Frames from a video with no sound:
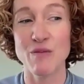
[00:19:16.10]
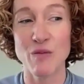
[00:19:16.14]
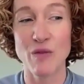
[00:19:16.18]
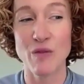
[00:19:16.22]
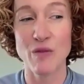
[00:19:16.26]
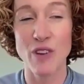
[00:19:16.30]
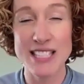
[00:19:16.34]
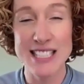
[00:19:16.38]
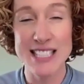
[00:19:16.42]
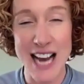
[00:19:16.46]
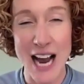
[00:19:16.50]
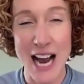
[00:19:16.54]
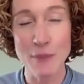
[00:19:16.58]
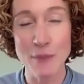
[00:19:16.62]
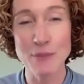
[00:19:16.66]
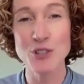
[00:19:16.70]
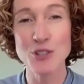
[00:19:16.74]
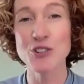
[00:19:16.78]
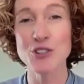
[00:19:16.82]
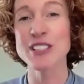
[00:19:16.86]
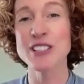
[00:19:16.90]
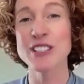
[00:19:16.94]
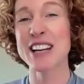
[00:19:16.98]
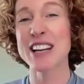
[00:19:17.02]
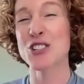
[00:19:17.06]

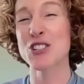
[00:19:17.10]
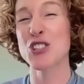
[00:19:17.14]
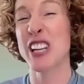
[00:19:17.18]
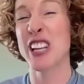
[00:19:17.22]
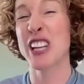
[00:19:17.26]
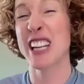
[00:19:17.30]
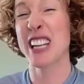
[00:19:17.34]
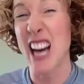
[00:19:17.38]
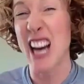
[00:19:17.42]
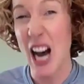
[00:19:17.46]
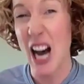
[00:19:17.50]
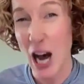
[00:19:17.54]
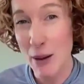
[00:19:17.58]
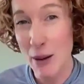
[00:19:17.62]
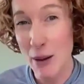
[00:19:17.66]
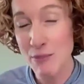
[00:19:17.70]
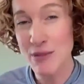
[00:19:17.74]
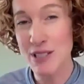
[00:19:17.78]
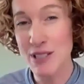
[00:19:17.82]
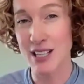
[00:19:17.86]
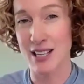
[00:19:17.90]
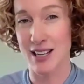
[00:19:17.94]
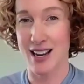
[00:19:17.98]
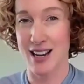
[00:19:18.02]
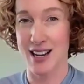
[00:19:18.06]
adopters actually come
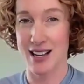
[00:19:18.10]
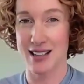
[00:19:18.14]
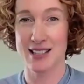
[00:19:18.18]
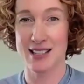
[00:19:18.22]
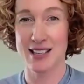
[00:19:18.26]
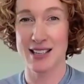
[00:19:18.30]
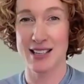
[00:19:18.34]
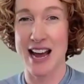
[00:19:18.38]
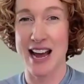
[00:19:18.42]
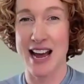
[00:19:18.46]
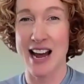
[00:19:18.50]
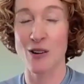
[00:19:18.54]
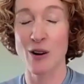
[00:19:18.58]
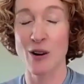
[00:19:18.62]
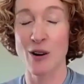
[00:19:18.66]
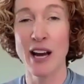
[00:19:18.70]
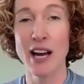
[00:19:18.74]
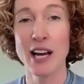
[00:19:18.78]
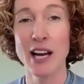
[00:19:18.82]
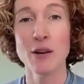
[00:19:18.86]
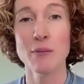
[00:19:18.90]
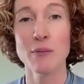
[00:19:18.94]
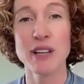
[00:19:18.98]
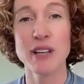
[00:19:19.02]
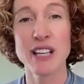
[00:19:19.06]
to us now
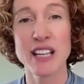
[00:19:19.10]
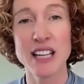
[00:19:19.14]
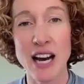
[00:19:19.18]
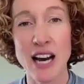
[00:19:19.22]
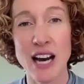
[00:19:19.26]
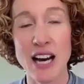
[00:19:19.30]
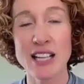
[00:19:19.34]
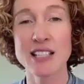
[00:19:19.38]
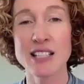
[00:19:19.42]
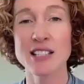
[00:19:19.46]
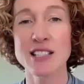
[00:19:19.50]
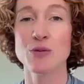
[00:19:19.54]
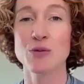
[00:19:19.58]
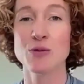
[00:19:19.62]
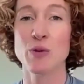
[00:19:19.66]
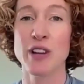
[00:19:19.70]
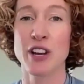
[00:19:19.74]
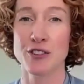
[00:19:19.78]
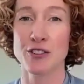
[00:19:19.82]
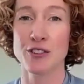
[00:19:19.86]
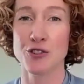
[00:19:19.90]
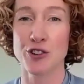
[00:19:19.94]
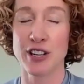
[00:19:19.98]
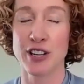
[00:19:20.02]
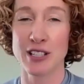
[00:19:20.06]
because we
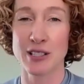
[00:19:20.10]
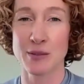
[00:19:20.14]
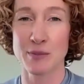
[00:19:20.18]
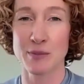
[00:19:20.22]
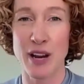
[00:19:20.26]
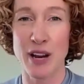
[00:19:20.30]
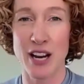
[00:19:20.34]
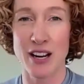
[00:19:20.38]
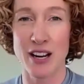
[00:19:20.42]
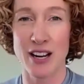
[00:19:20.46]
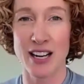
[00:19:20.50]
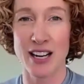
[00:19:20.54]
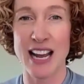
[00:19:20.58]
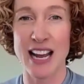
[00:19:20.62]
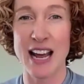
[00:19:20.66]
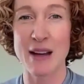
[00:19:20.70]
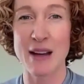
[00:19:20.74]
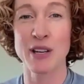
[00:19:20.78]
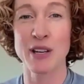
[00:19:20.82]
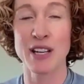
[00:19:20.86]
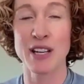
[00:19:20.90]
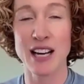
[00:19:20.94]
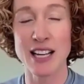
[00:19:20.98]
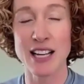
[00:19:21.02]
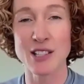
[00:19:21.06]
are transparent and
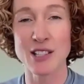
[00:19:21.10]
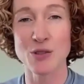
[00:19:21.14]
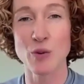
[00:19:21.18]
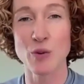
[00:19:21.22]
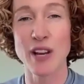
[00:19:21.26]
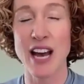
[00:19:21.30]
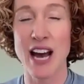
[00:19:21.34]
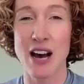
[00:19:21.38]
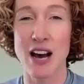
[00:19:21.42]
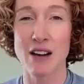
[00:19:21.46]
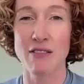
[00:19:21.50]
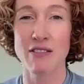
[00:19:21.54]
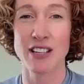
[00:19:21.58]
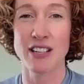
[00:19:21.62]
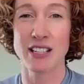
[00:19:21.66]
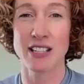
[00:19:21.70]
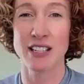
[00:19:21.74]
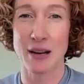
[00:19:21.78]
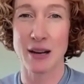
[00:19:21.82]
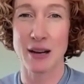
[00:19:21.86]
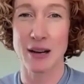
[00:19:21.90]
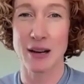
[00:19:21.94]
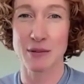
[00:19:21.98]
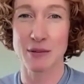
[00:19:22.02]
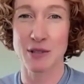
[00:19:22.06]
because we have an
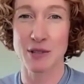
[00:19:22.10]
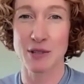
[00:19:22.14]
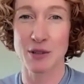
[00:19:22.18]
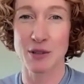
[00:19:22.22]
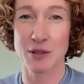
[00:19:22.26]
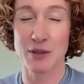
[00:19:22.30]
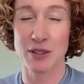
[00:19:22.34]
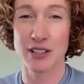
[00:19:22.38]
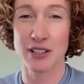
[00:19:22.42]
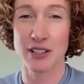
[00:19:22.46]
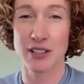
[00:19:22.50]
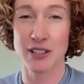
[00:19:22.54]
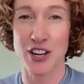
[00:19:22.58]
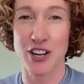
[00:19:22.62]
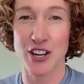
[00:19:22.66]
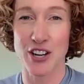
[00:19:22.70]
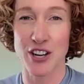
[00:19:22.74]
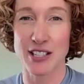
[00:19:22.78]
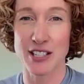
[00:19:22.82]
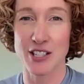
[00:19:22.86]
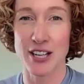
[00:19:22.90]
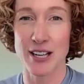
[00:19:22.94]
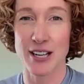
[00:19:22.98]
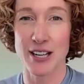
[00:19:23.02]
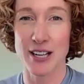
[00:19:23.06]
adoptability
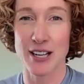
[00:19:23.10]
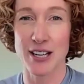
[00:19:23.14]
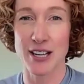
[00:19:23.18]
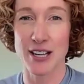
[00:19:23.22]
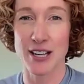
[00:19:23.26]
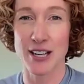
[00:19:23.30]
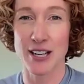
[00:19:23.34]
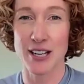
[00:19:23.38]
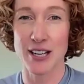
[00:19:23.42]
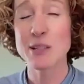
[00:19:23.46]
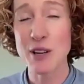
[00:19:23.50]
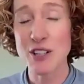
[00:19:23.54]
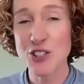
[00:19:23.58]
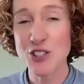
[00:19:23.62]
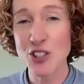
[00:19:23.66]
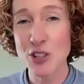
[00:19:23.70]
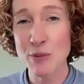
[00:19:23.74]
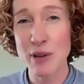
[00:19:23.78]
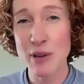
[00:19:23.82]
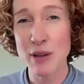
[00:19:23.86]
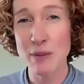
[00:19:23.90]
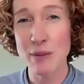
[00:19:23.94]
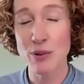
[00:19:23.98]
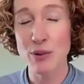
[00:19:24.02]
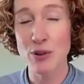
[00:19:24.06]
criteria,
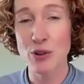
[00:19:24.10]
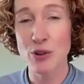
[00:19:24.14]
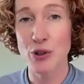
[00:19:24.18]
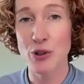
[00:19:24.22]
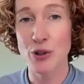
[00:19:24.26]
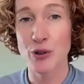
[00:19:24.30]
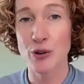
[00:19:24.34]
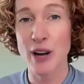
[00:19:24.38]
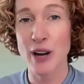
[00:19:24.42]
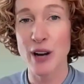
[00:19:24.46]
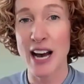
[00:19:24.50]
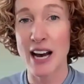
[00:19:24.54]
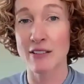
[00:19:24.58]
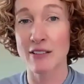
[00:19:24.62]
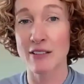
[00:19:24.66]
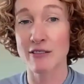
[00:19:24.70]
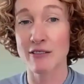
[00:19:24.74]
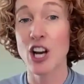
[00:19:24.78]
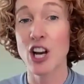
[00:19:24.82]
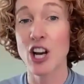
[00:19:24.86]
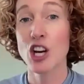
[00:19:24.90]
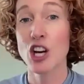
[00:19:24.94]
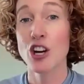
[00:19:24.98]
especially people who have